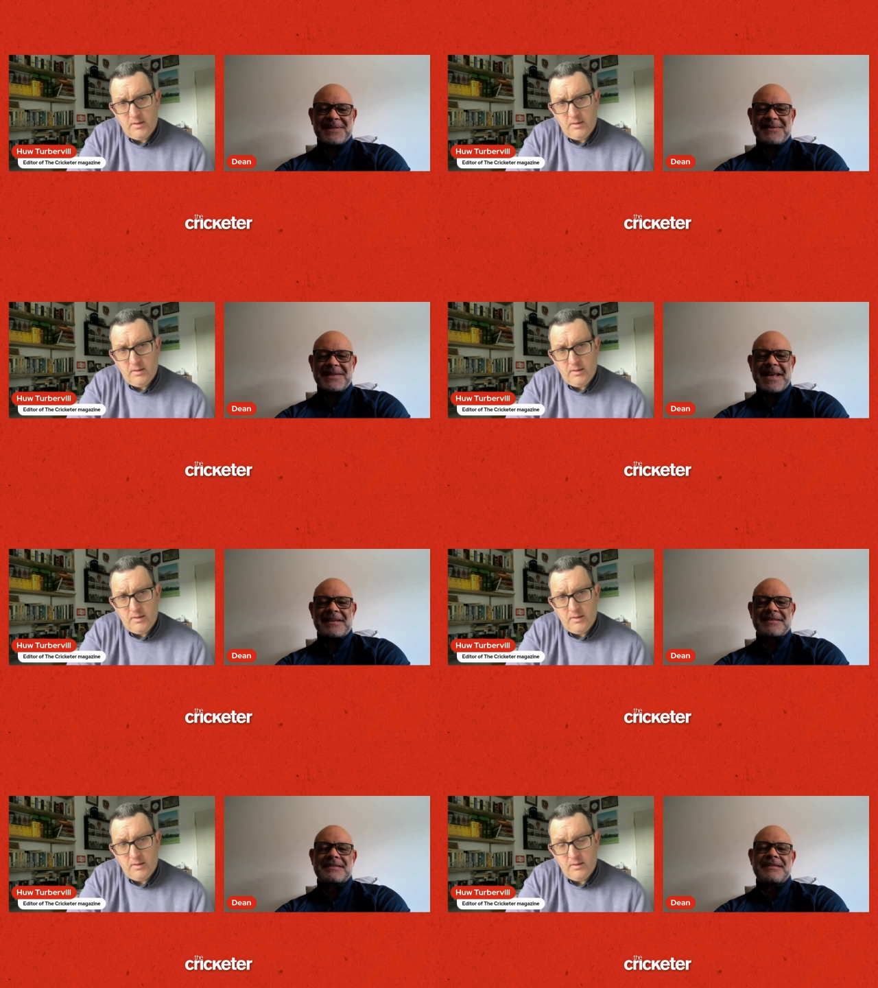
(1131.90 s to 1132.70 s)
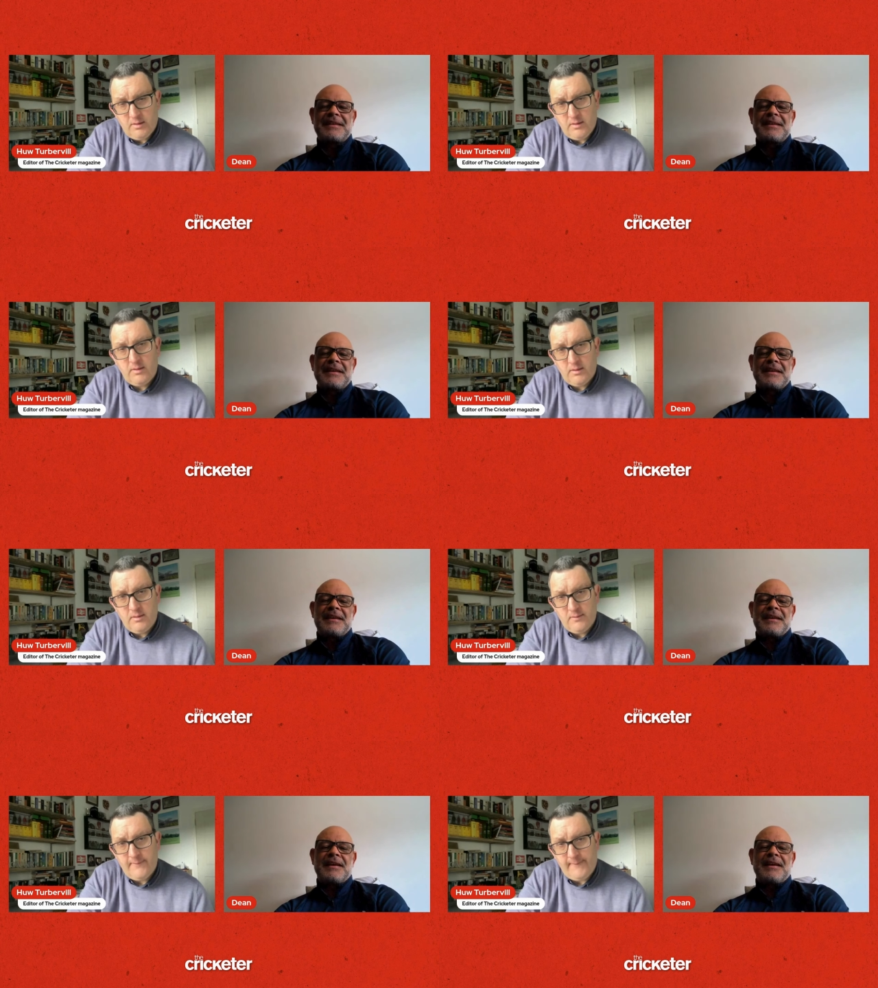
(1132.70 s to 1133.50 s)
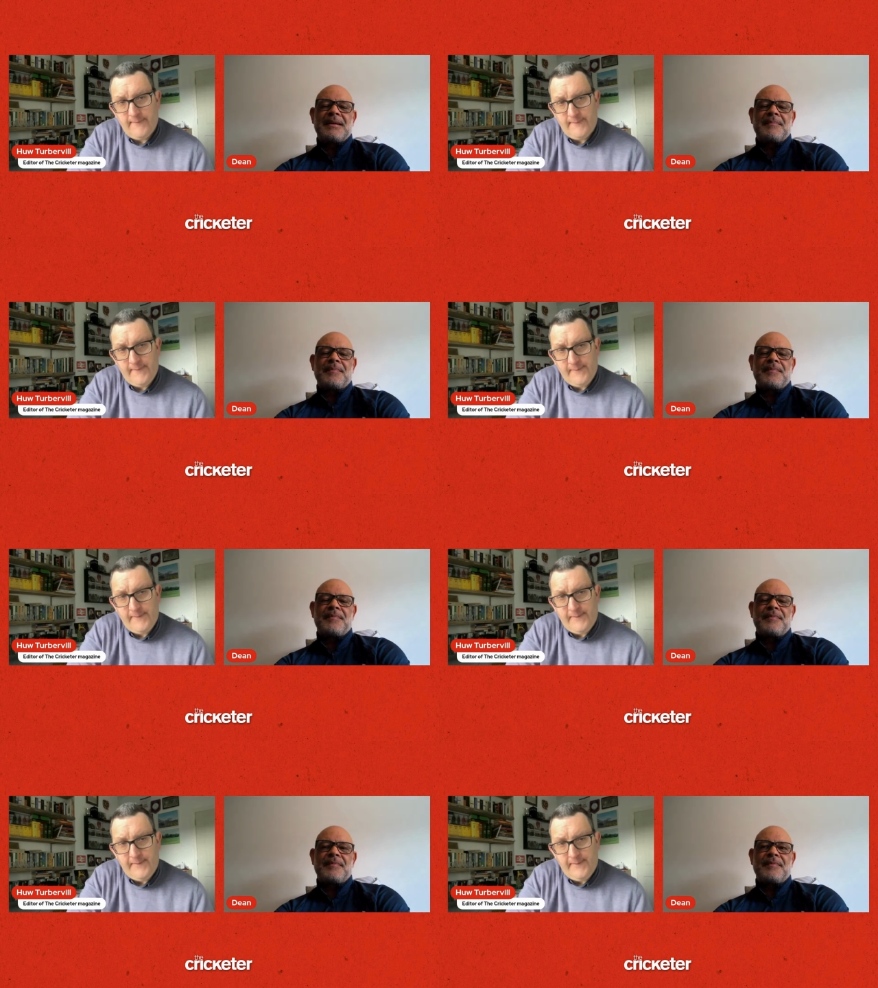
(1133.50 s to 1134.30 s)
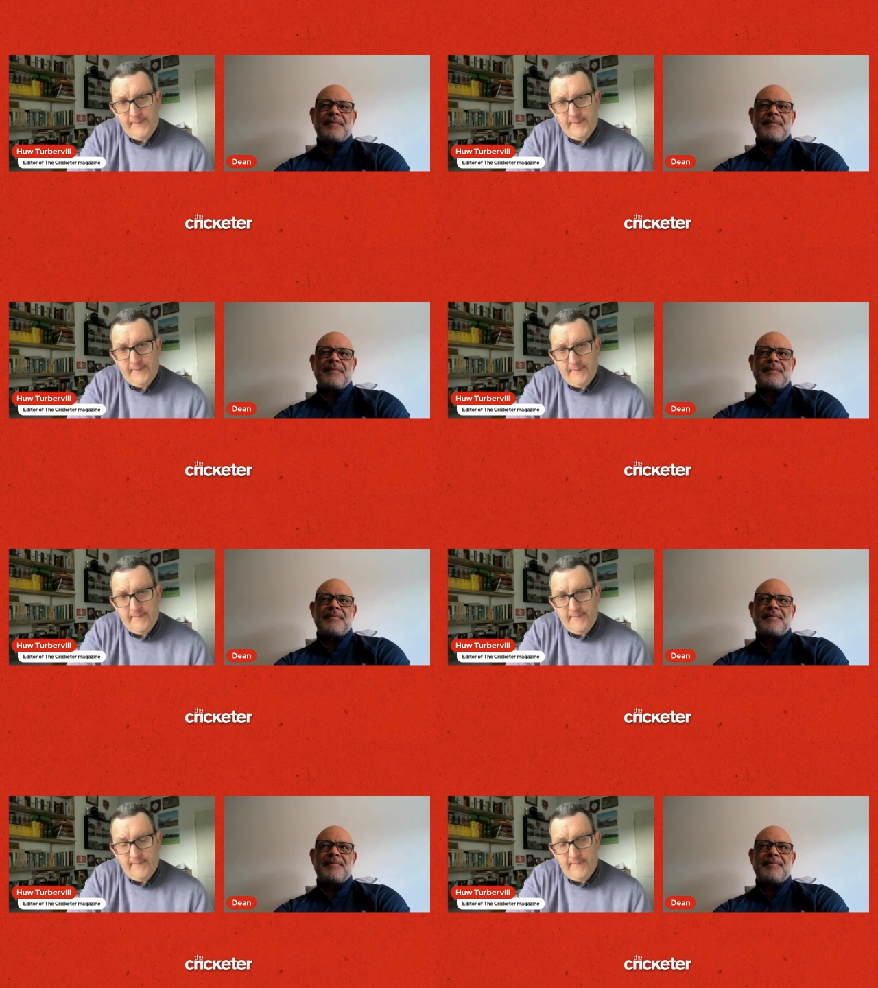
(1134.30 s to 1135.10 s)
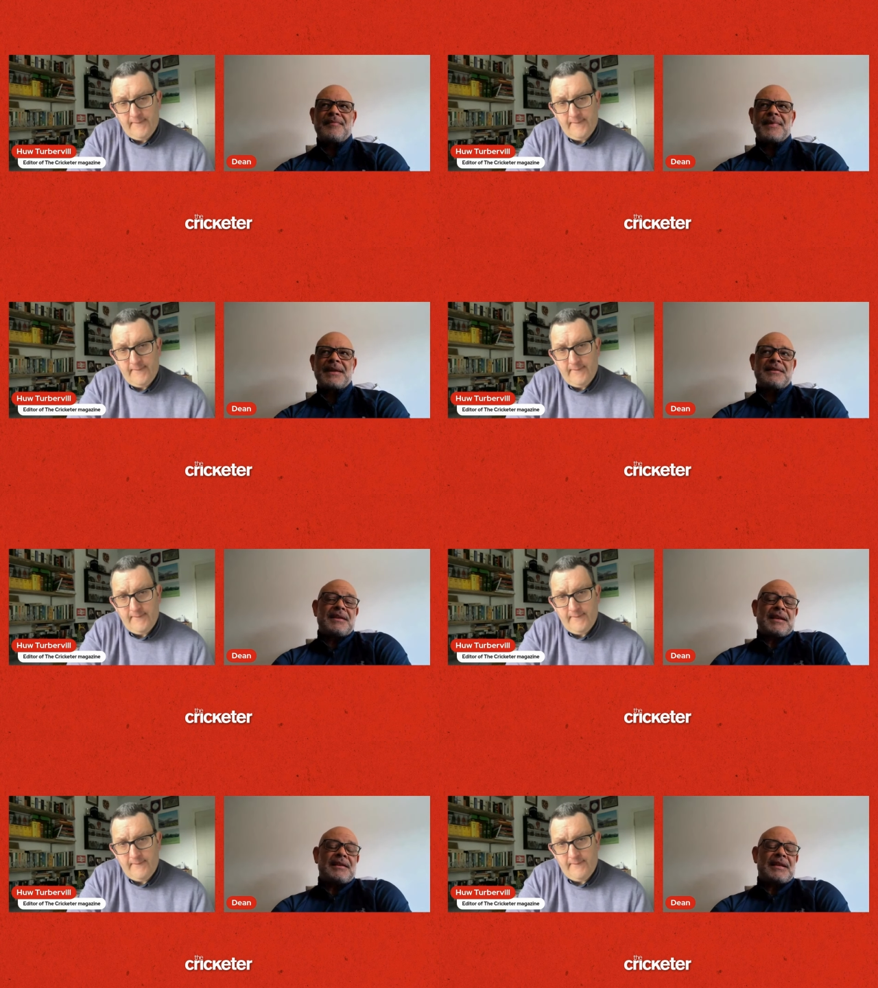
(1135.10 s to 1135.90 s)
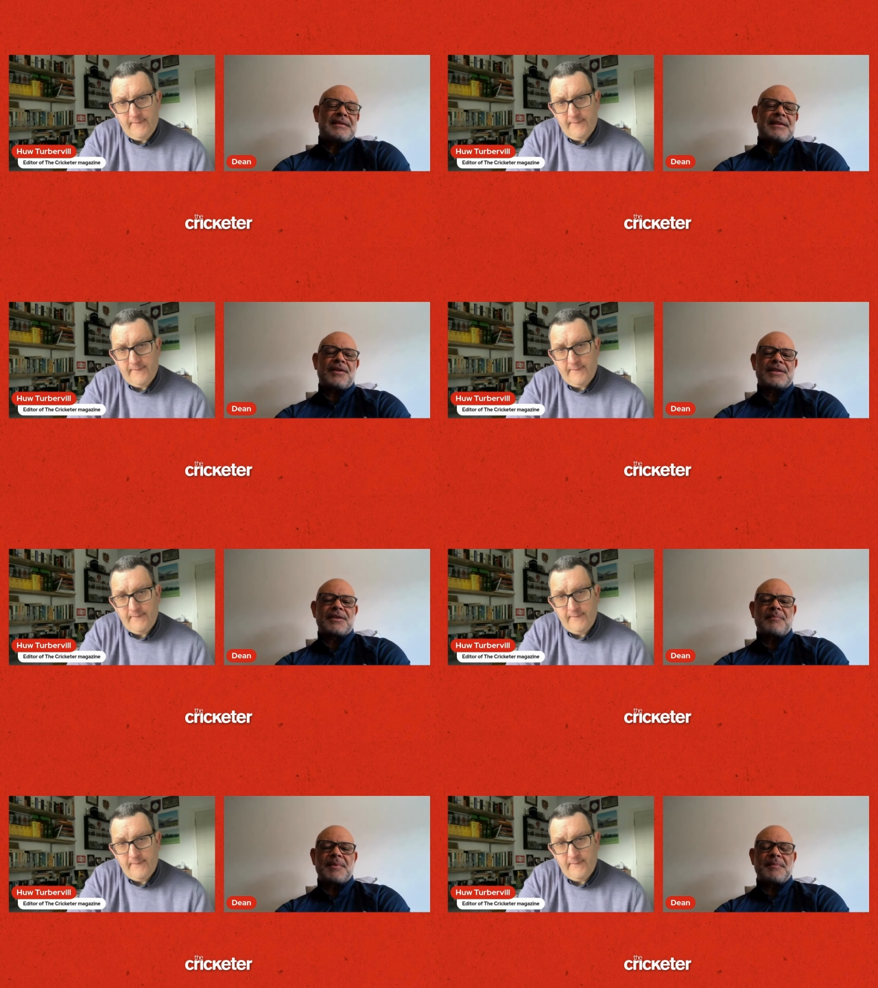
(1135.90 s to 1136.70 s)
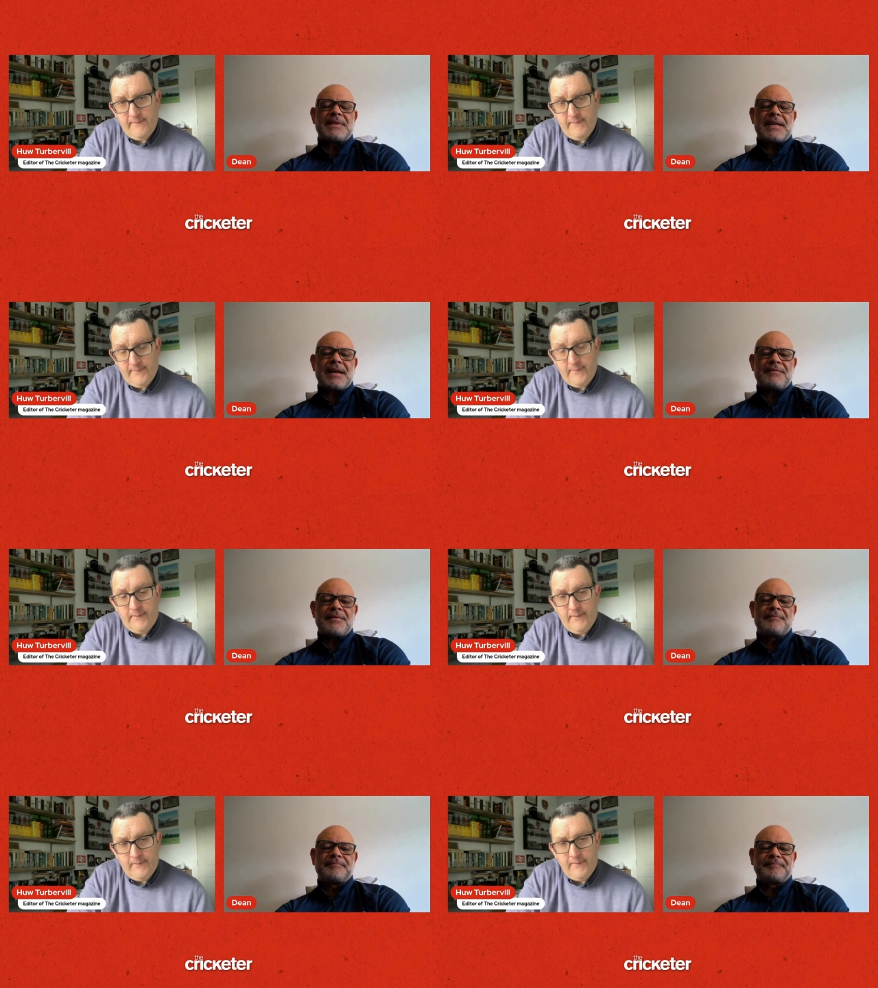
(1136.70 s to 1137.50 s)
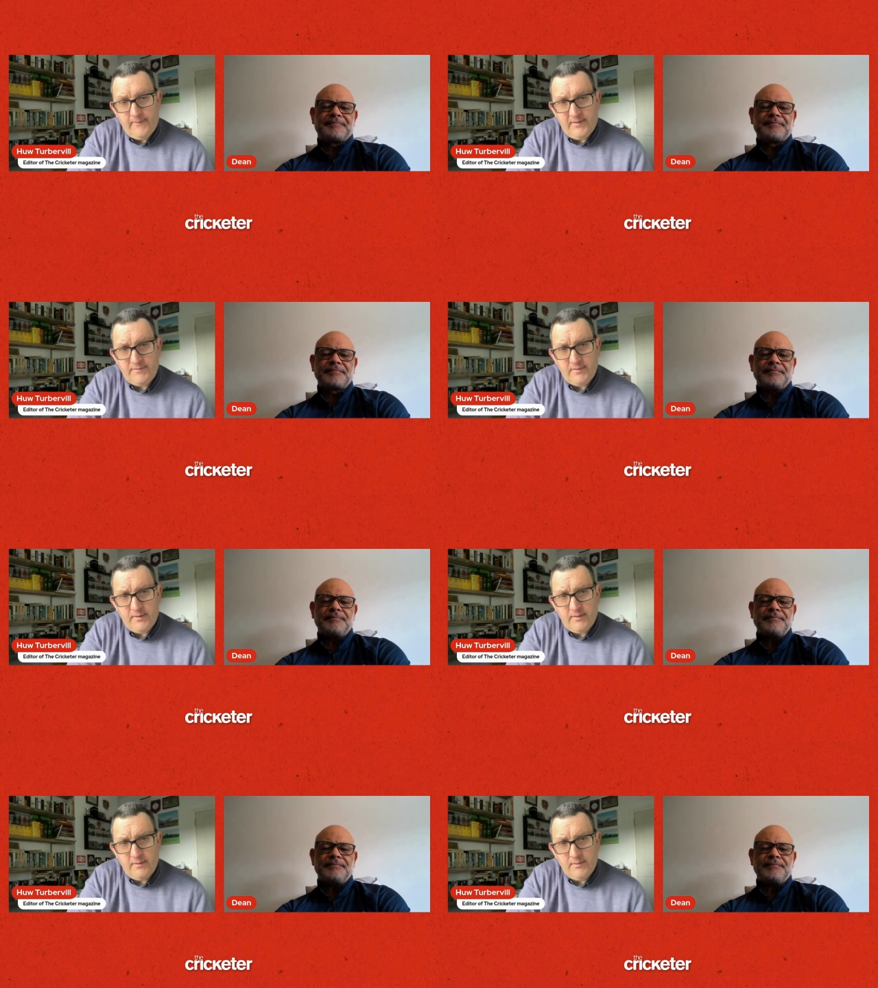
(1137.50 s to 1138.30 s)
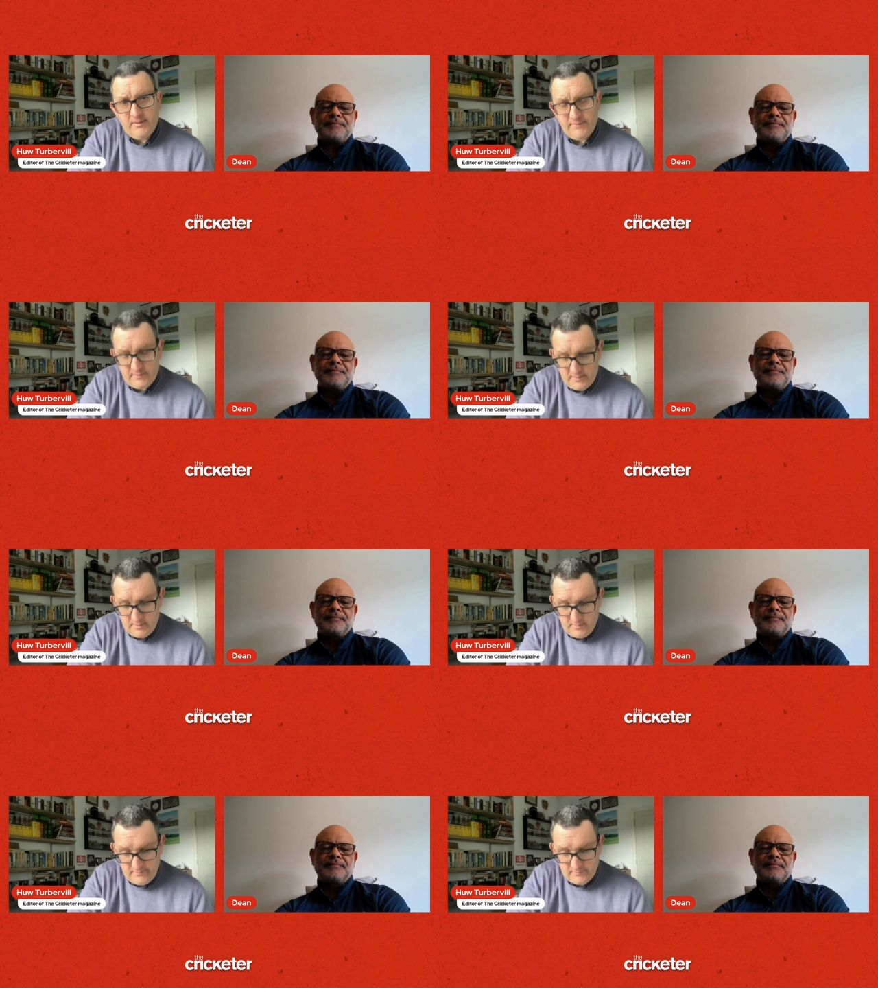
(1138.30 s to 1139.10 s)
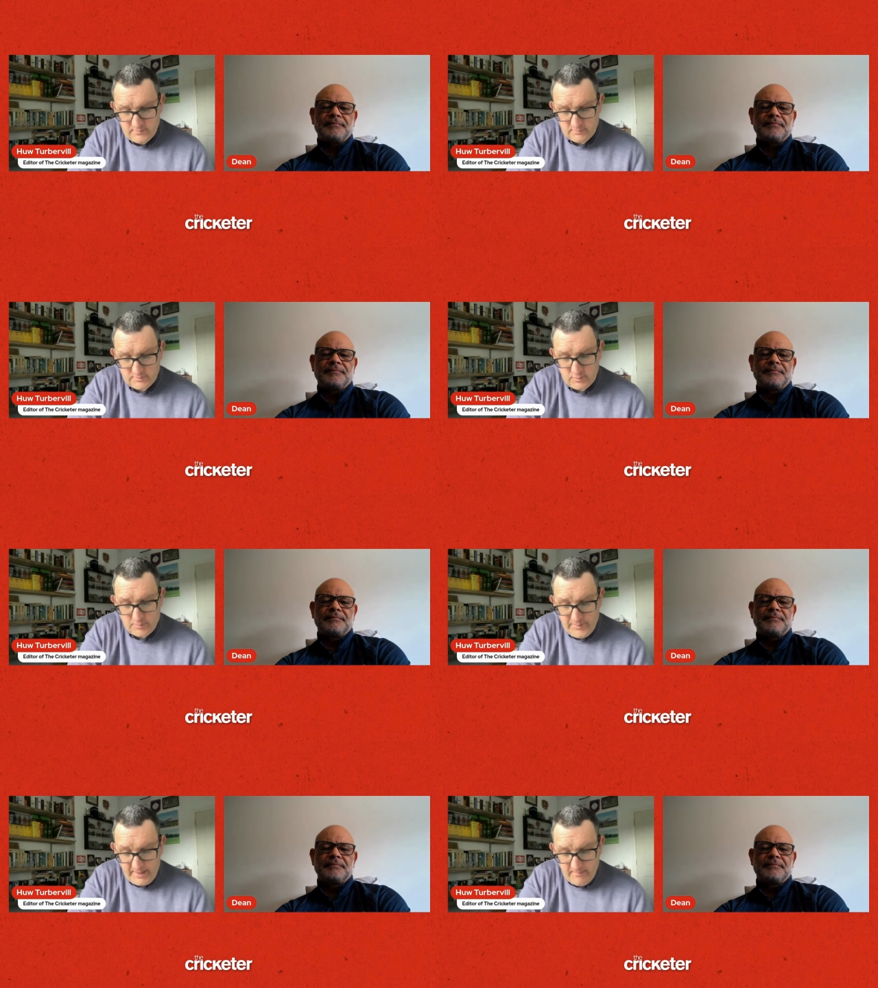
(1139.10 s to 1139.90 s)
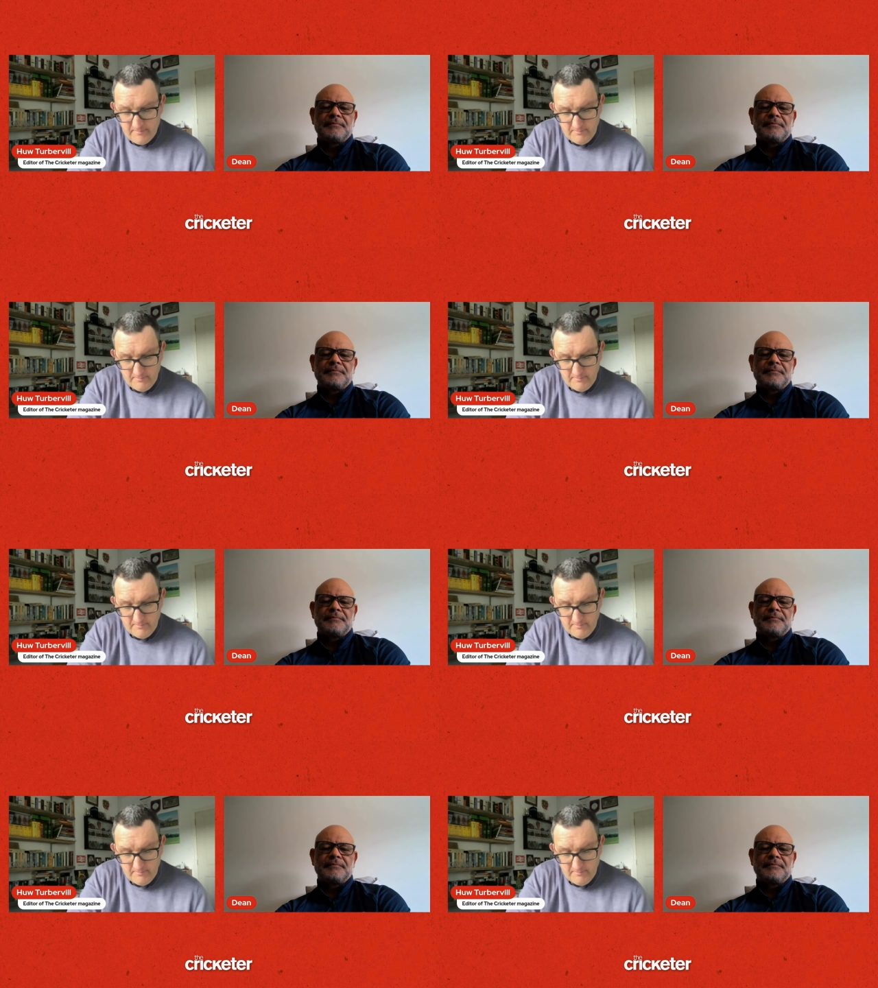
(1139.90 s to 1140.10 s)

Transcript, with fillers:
Speaker 1: two Tests, um, and you know that's a nice compliment to have.
Speaker 2: Definitely, definitely, old Swampy.